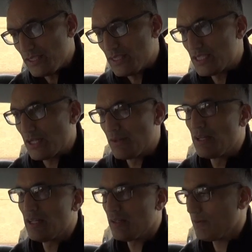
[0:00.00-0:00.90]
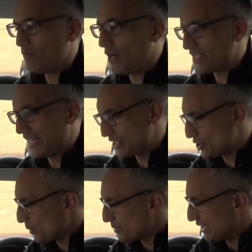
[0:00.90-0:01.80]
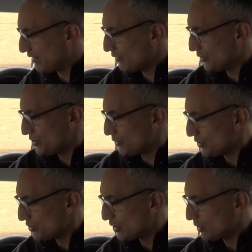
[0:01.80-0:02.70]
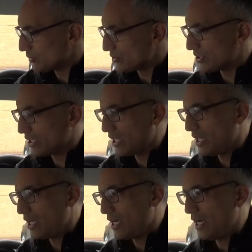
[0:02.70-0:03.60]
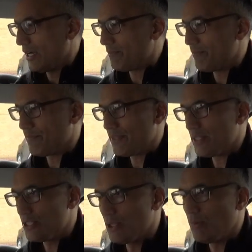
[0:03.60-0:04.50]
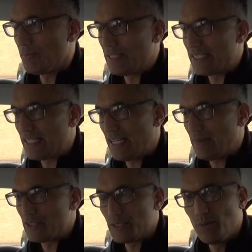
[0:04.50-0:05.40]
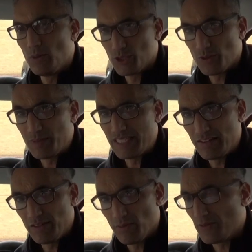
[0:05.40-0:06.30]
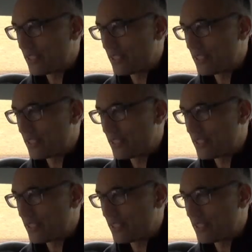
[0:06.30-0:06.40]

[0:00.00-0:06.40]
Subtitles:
So I say it's a job share. I've got the dual controls. Do you want me to? How much support do you want me to give you on